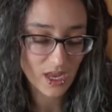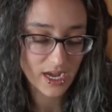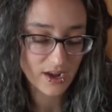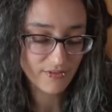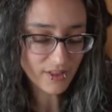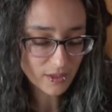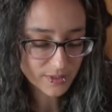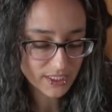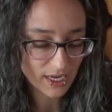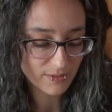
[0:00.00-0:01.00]
Nina
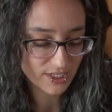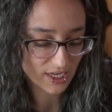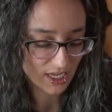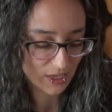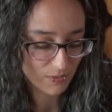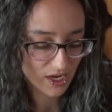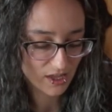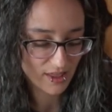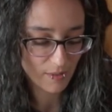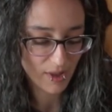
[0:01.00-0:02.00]
Phillips. I'm just going to keep
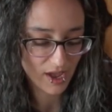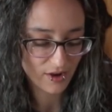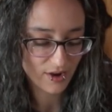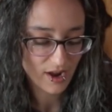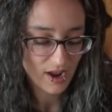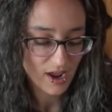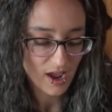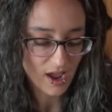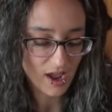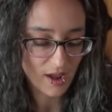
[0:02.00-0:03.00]
knitting that pattern.
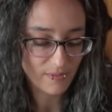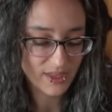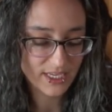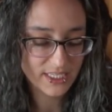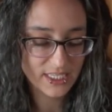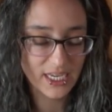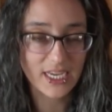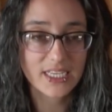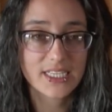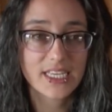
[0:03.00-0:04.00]
This
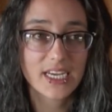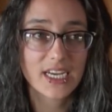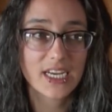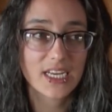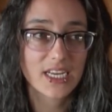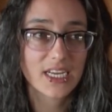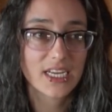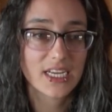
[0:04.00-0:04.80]
is the